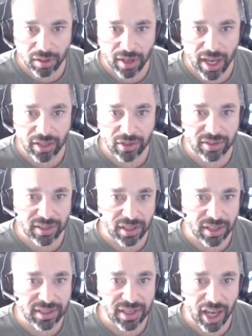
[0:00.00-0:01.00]
and you see
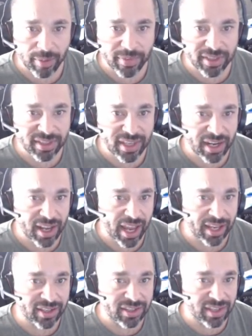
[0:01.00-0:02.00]
this time set
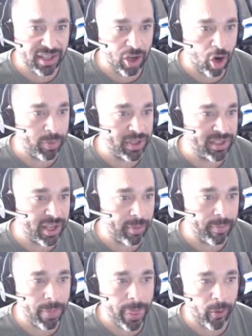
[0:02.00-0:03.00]
HC opens up,
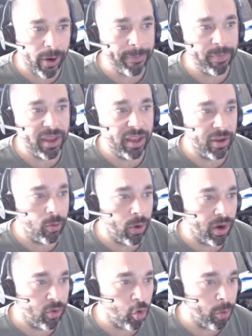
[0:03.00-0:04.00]
right?
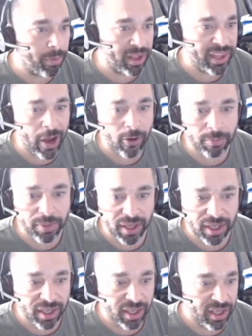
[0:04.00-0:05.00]
Where normally that would
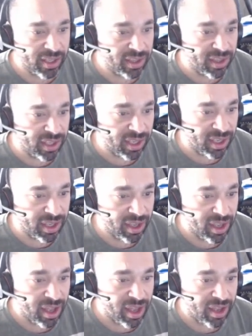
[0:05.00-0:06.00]
be the
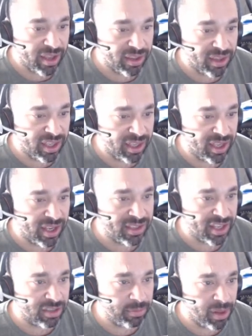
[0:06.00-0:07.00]

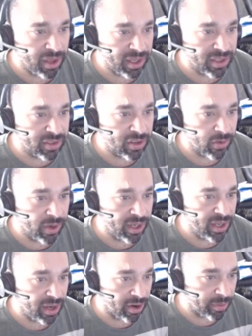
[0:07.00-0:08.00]
accessibility screen
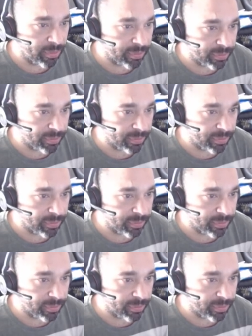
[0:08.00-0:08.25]
here.